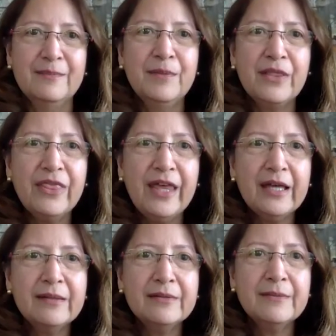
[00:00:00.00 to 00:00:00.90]
But
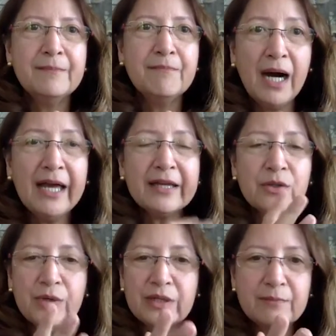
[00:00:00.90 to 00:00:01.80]
then
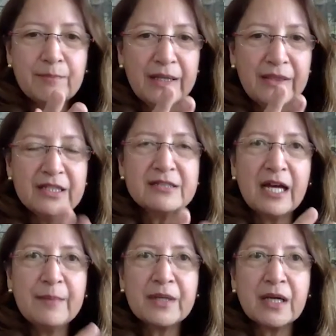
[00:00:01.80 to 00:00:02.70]
Mike, who had by this
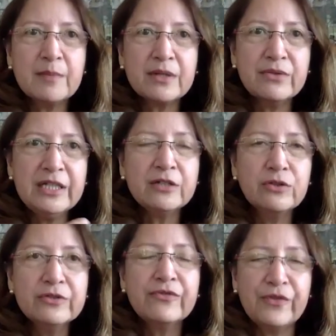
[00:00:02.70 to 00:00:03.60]
time become a really
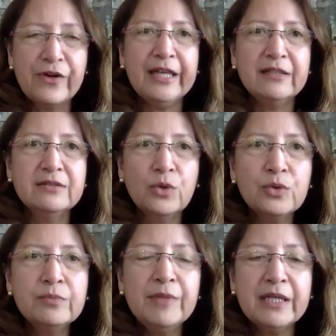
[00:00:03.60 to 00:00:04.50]
good friend,
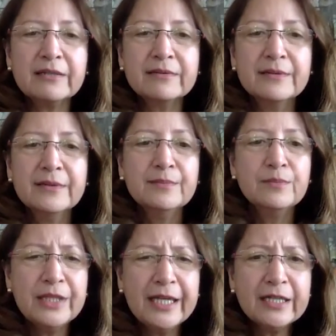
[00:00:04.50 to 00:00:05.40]
told me,
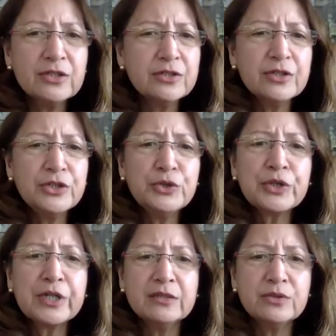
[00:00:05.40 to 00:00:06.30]
Monette, you know,
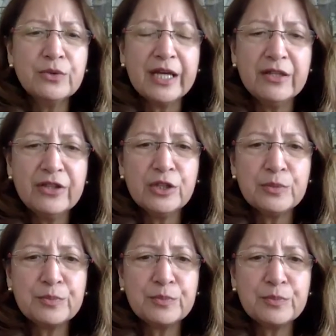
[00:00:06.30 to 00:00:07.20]
you can do anything
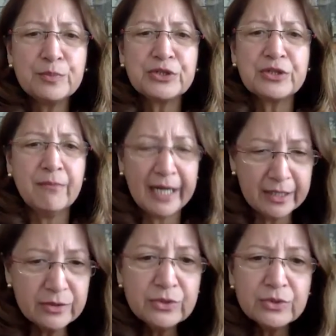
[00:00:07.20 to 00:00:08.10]
you put your mind
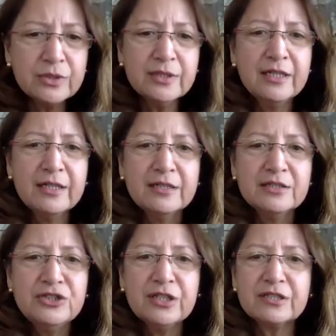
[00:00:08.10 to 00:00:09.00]
to.
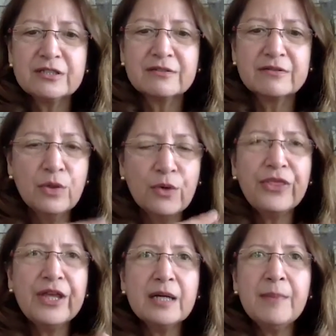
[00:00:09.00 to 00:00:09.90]
Just don't
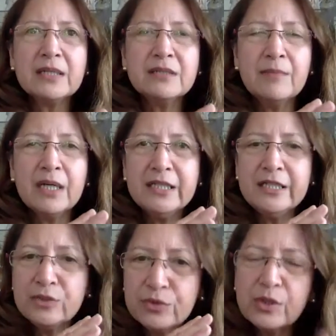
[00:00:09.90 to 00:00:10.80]
think about the
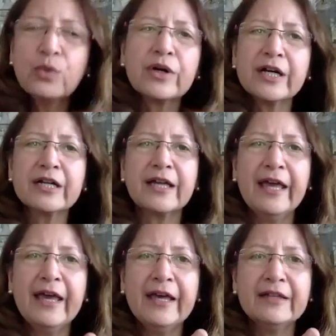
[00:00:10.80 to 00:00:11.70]
money, do the work,
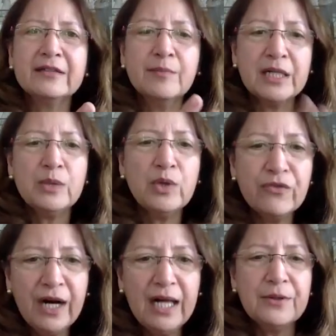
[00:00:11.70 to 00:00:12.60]
and the money
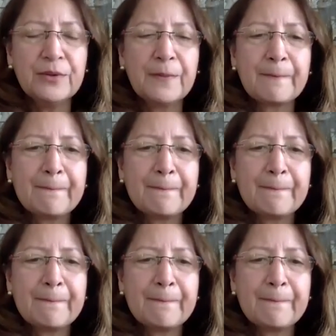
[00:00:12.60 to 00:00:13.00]
will follow.